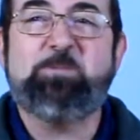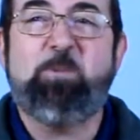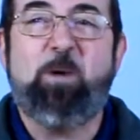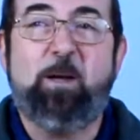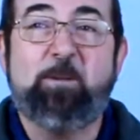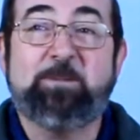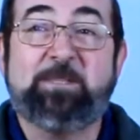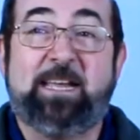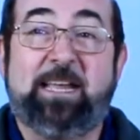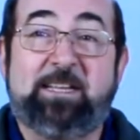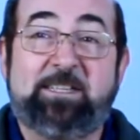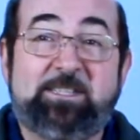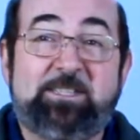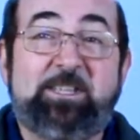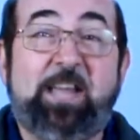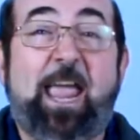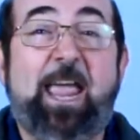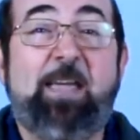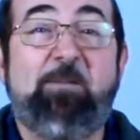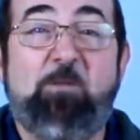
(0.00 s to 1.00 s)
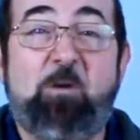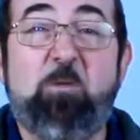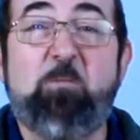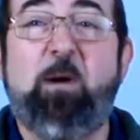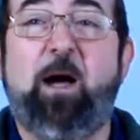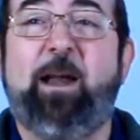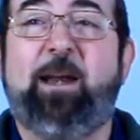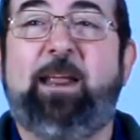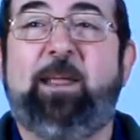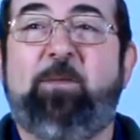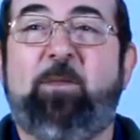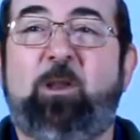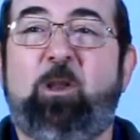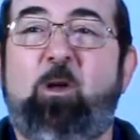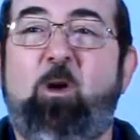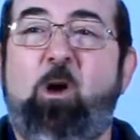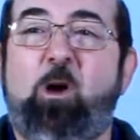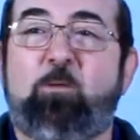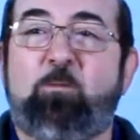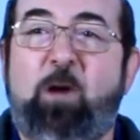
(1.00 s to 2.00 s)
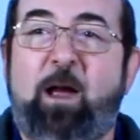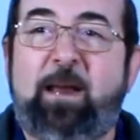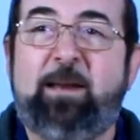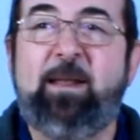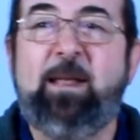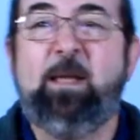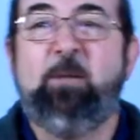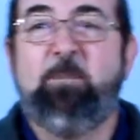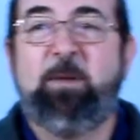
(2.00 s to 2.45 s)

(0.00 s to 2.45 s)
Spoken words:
pumps can save you money in the long run